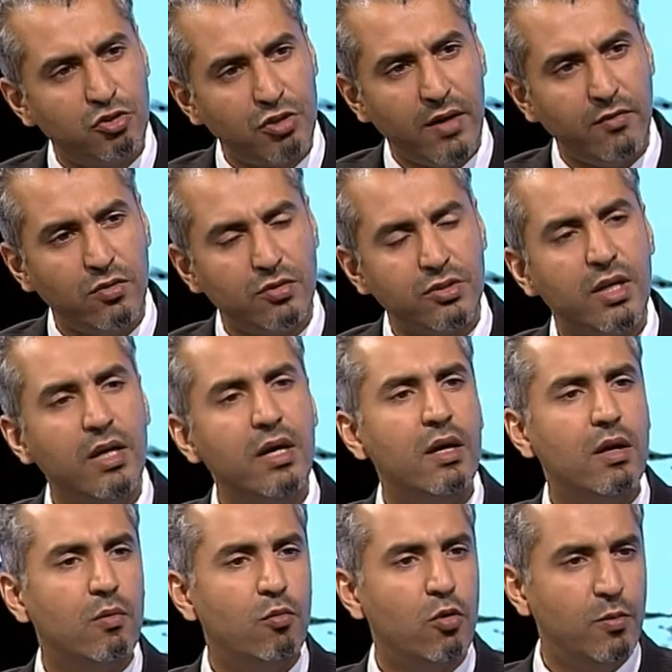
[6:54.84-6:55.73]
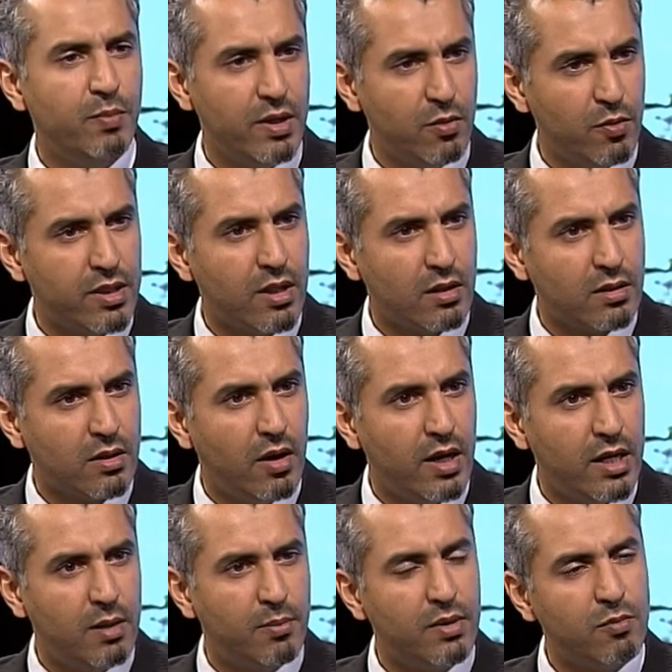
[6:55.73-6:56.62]
travelled will be with
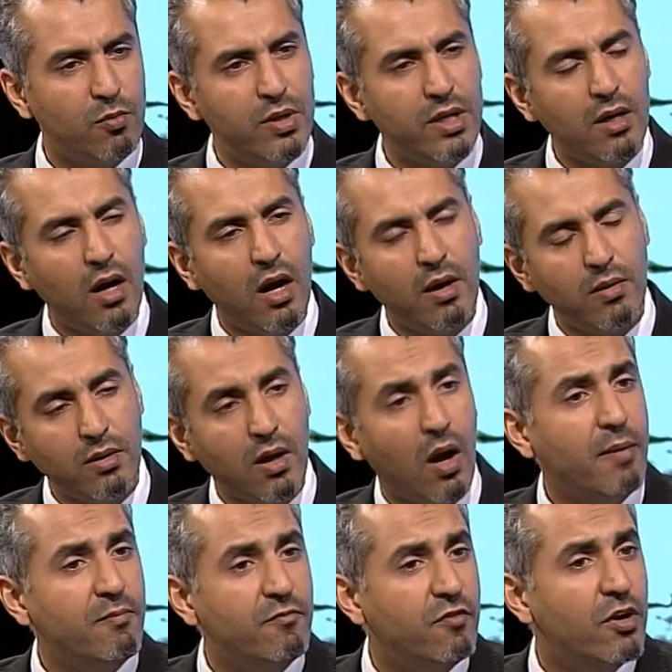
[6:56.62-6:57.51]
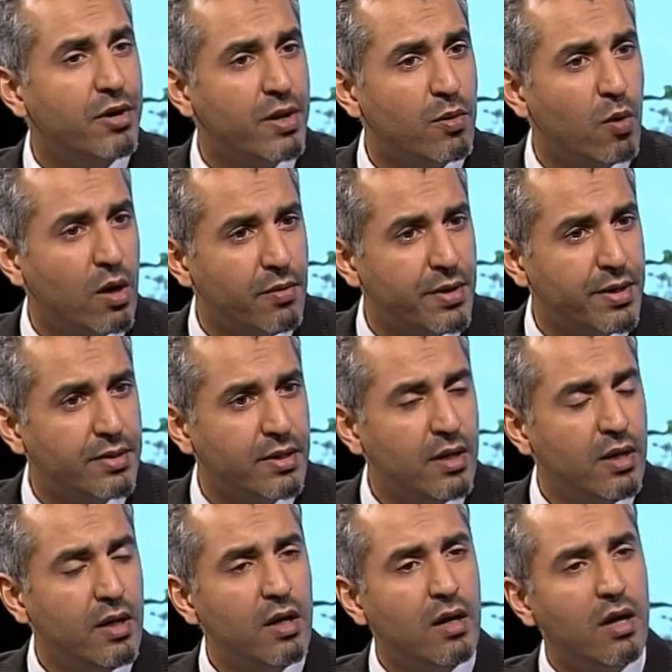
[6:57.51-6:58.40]
Al-Qaeda, but I'm very worried.
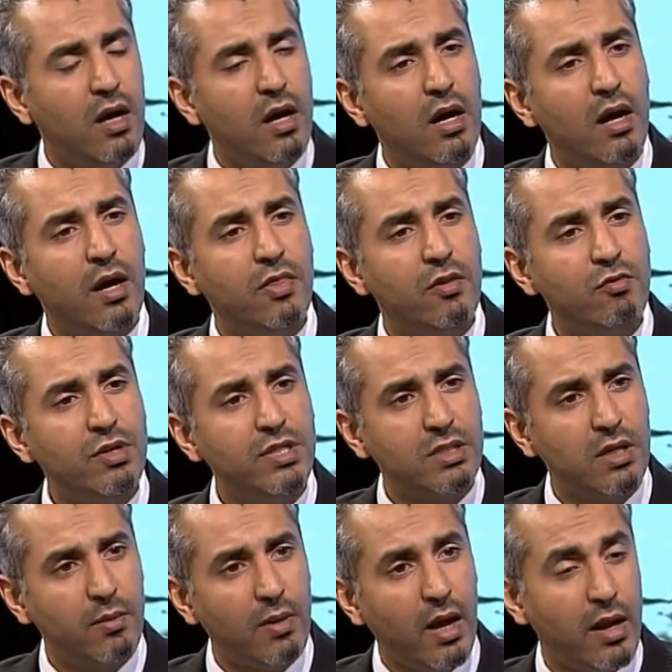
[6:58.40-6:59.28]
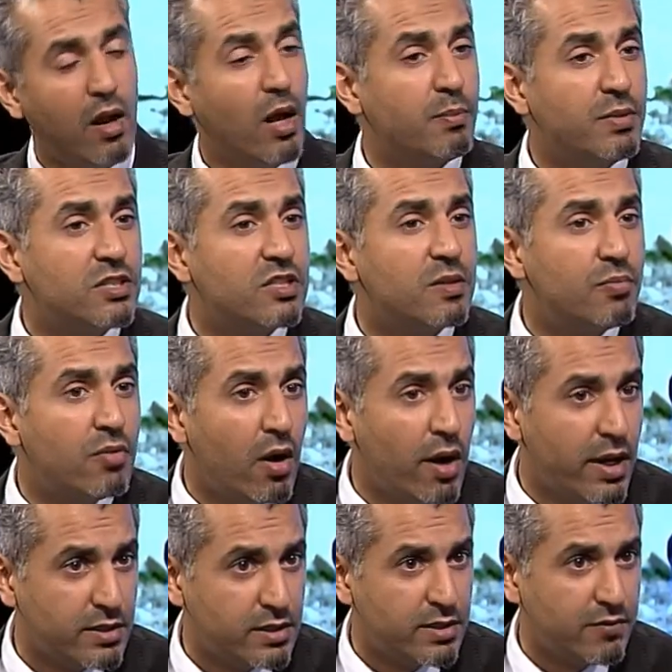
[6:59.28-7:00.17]
And the reason I'm, and I'd be
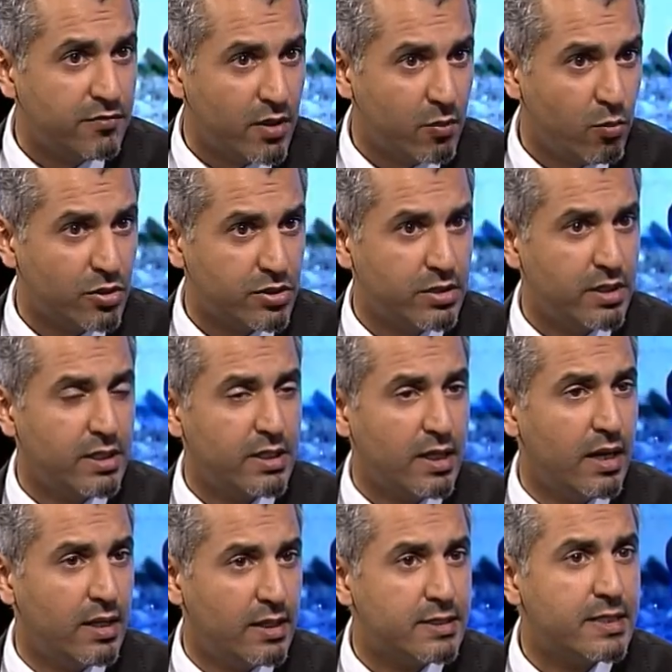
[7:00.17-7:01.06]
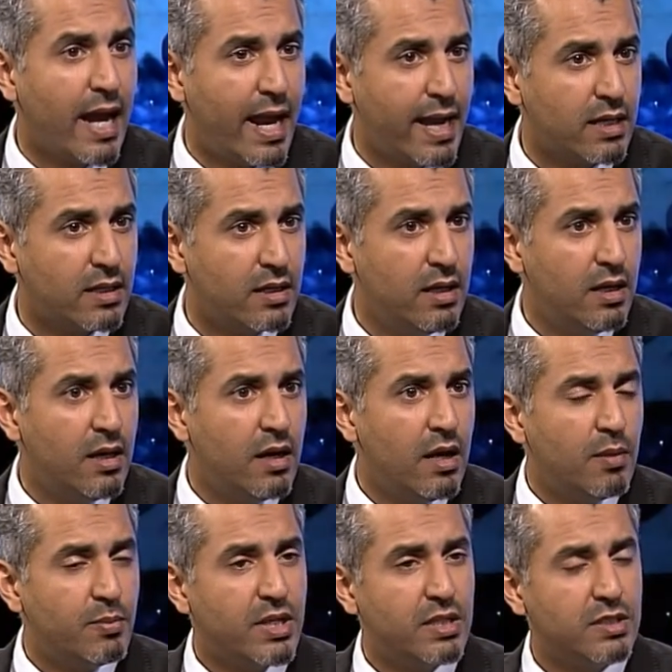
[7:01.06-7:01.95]
surprised if there wasn't an attack,
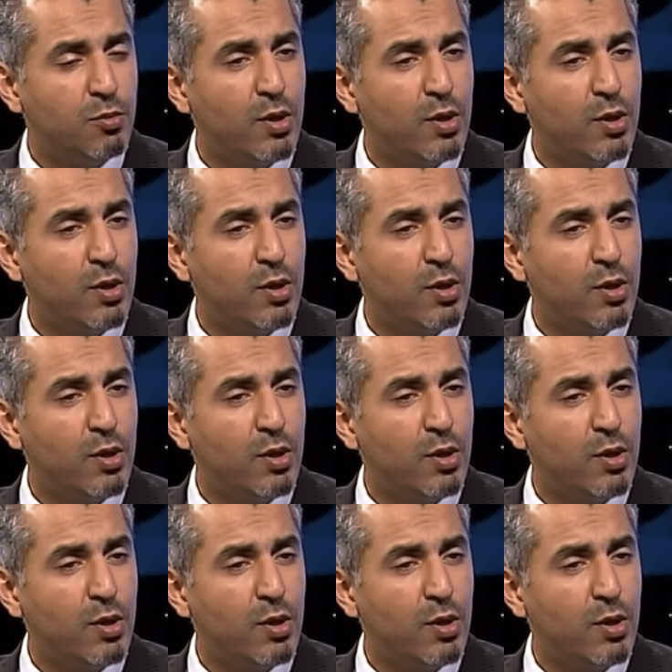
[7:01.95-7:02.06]
because